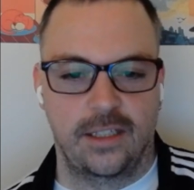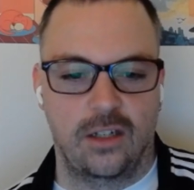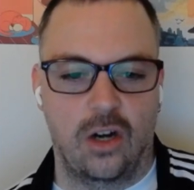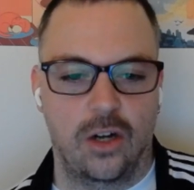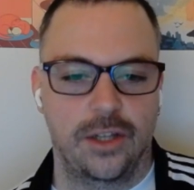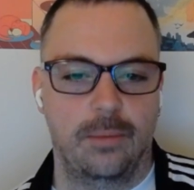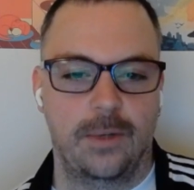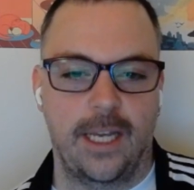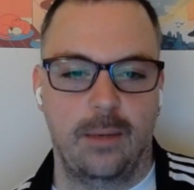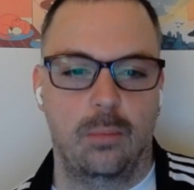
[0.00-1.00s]
on the
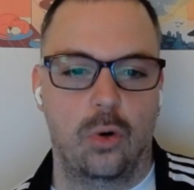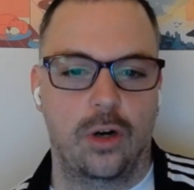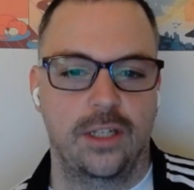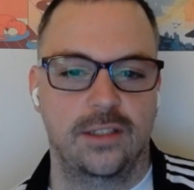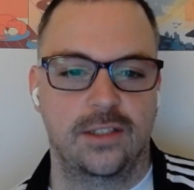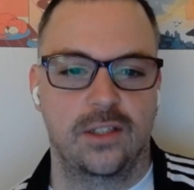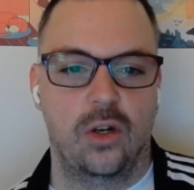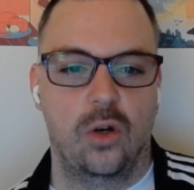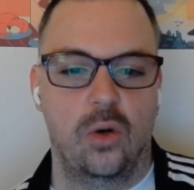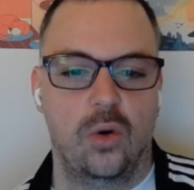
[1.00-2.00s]
game board. And
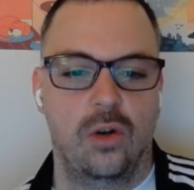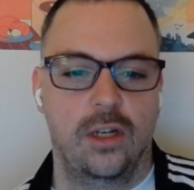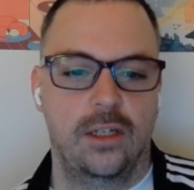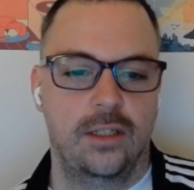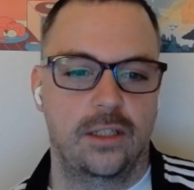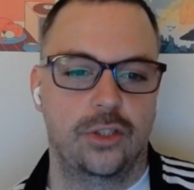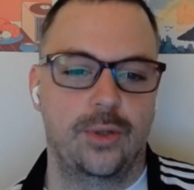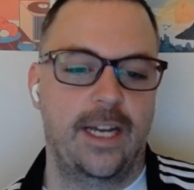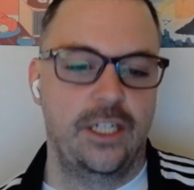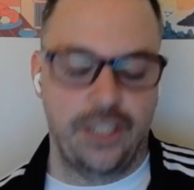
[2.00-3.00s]
so the
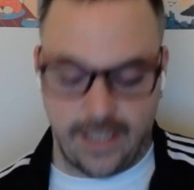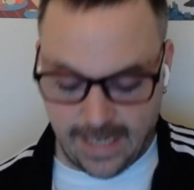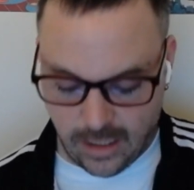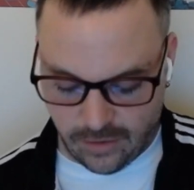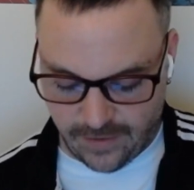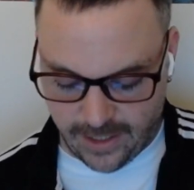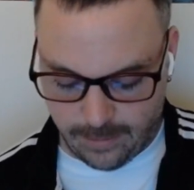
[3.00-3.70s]
strategy now, if I hit